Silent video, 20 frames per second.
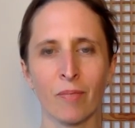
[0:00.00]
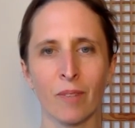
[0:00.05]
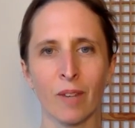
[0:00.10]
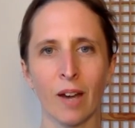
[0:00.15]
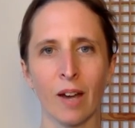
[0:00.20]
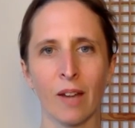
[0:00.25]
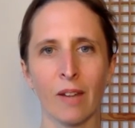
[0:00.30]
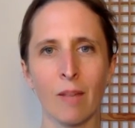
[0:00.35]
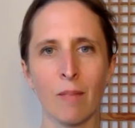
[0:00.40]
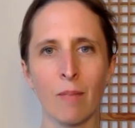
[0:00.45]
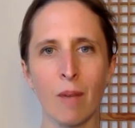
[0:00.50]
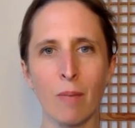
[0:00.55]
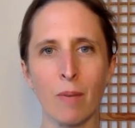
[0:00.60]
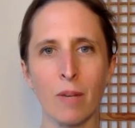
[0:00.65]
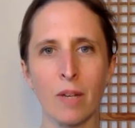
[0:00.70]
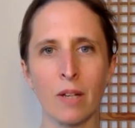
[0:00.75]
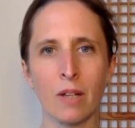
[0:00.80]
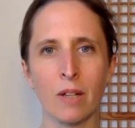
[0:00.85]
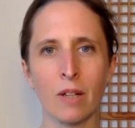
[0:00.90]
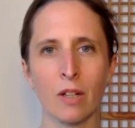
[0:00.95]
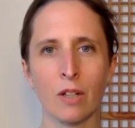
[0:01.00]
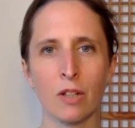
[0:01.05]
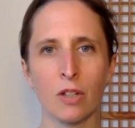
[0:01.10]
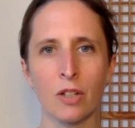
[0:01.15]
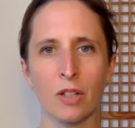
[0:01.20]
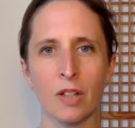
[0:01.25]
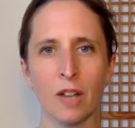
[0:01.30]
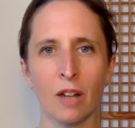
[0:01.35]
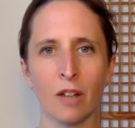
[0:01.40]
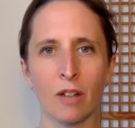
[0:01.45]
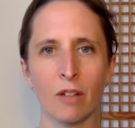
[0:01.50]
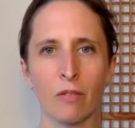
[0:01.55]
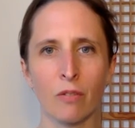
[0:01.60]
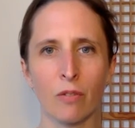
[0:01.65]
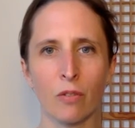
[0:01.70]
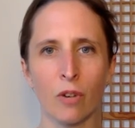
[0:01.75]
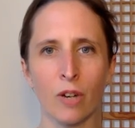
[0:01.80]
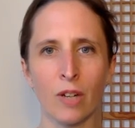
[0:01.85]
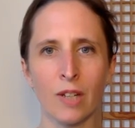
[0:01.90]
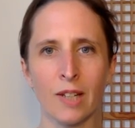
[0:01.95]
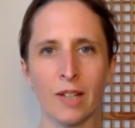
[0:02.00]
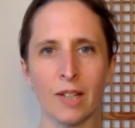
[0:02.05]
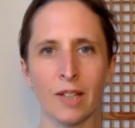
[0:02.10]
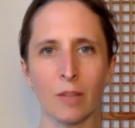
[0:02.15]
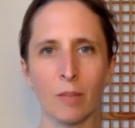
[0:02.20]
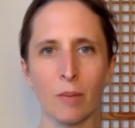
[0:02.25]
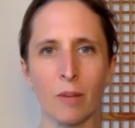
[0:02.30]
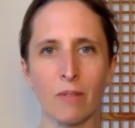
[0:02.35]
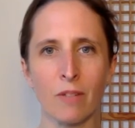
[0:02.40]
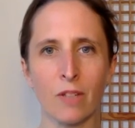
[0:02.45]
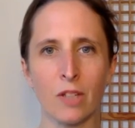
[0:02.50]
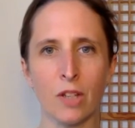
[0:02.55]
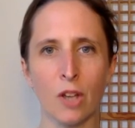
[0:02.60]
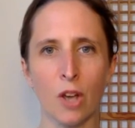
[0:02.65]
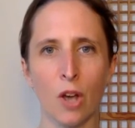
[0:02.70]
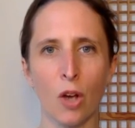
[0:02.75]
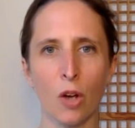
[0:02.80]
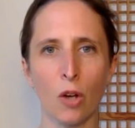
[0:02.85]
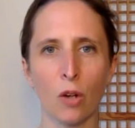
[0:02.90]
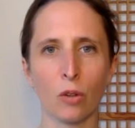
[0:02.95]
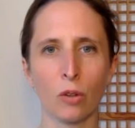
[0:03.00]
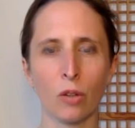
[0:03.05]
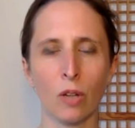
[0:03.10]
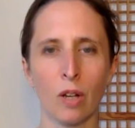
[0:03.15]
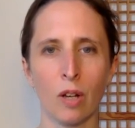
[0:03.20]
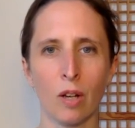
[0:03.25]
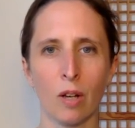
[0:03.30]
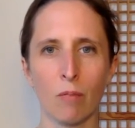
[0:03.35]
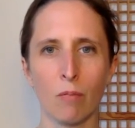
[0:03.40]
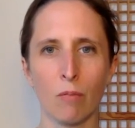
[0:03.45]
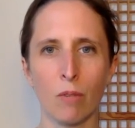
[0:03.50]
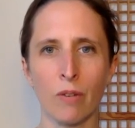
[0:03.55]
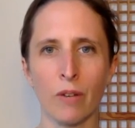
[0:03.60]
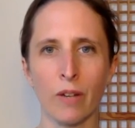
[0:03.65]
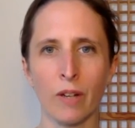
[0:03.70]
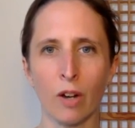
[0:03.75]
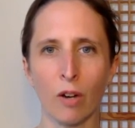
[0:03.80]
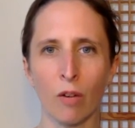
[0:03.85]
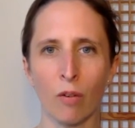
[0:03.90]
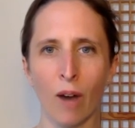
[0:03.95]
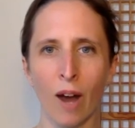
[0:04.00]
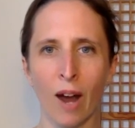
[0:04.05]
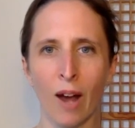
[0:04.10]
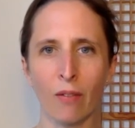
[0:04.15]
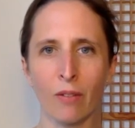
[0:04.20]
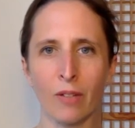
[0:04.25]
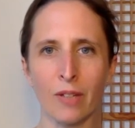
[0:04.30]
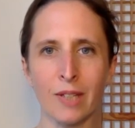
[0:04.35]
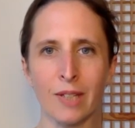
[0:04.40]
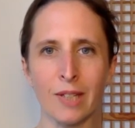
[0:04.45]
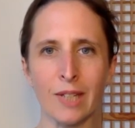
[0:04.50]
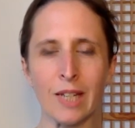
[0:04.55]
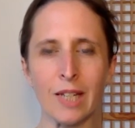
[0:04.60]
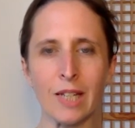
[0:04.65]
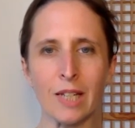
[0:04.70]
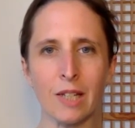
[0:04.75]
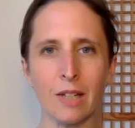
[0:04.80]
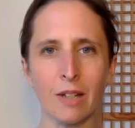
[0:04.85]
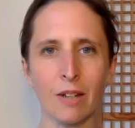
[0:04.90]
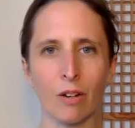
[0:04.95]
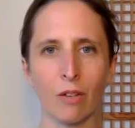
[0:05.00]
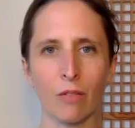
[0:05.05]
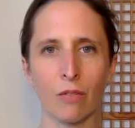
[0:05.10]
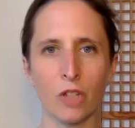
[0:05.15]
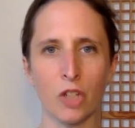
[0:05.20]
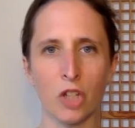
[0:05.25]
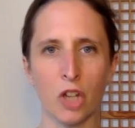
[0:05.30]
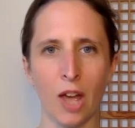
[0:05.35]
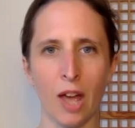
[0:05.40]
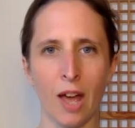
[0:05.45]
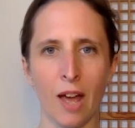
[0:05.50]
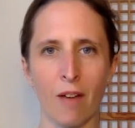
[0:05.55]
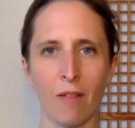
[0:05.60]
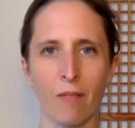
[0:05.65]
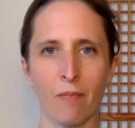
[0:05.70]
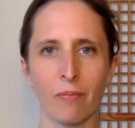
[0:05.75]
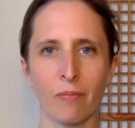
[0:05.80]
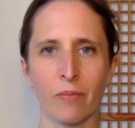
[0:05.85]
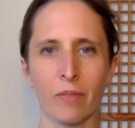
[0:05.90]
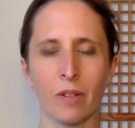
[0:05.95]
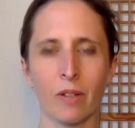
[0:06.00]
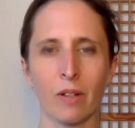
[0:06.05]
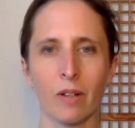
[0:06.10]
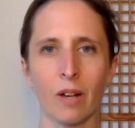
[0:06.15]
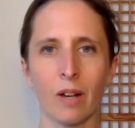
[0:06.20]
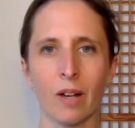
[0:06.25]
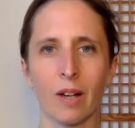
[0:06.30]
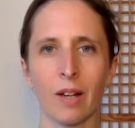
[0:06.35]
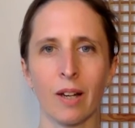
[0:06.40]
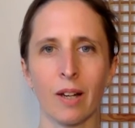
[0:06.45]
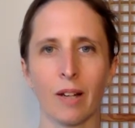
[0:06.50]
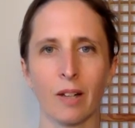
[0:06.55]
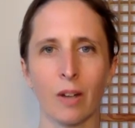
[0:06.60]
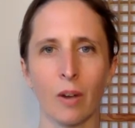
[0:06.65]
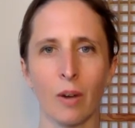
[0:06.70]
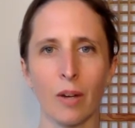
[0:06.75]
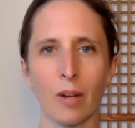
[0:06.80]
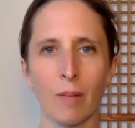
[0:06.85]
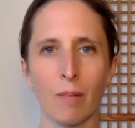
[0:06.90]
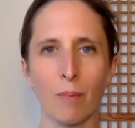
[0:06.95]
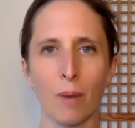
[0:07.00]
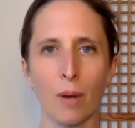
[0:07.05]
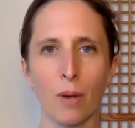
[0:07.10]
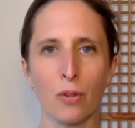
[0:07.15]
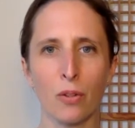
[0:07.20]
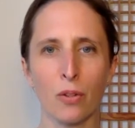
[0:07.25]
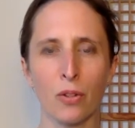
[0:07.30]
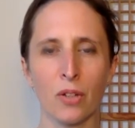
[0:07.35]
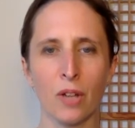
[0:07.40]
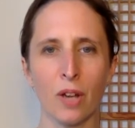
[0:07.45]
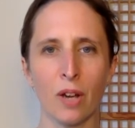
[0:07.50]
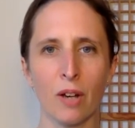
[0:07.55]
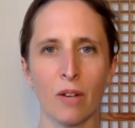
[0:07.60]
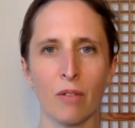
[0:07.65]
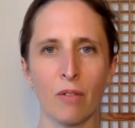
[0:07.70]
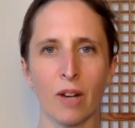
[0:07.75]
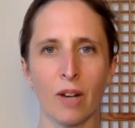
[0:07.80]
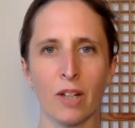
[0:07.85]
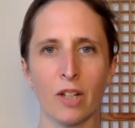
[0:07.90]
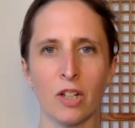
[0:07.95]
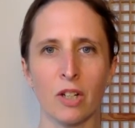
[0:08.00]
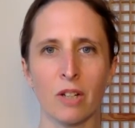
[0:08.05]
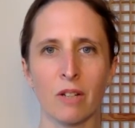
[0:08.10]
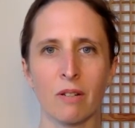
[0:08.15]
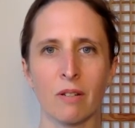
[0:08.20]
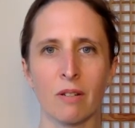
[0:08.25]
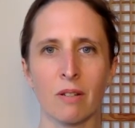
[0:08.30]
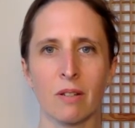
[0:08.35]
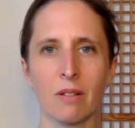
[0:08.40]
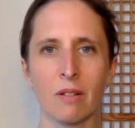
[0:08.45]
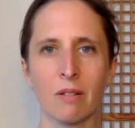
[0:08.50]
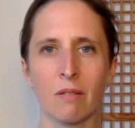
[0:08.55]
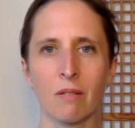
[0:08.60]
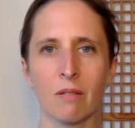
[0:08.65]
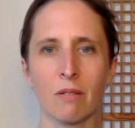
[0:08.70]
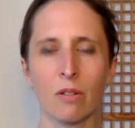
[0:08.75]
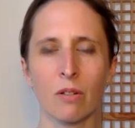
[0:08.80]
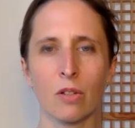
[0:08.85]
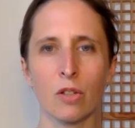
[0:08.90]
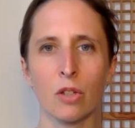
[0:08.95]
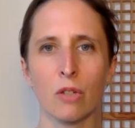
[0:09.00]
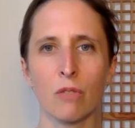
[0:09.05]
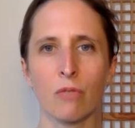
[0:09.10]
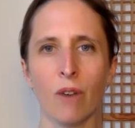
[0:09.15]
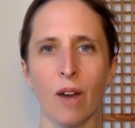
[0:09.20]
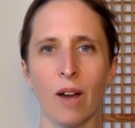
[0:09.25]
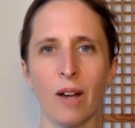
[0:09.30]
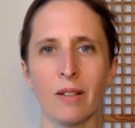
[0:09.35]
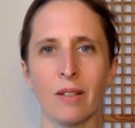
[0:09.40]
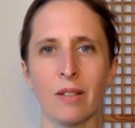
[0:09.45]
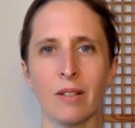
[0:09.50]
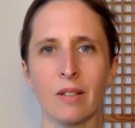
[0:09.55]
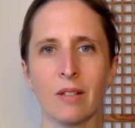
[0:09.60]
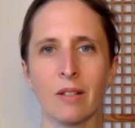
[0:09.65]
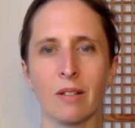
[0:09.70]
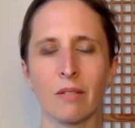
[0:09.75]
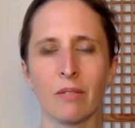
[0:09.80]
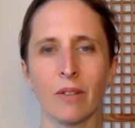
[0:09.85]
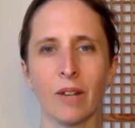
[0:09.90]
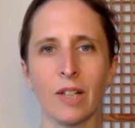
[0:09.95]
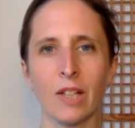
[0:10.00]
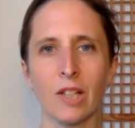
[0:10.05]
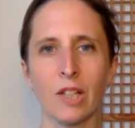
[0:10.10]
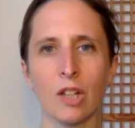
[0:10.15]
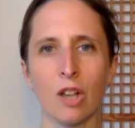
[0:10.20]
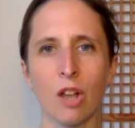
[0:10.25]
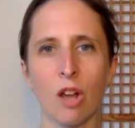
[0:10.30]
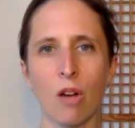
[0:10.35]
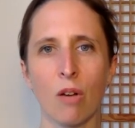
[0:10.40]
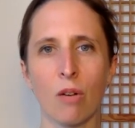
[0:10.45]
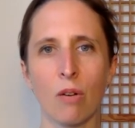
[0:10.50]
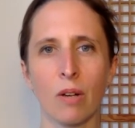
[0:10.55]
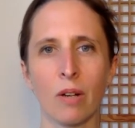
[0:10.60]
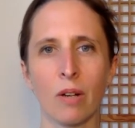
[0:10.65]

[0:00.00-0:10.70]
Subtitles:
And then maybe just kind of creating a little bit of a circle, moving around the seat of the chair, going in both directions, not too fast, fairly slow,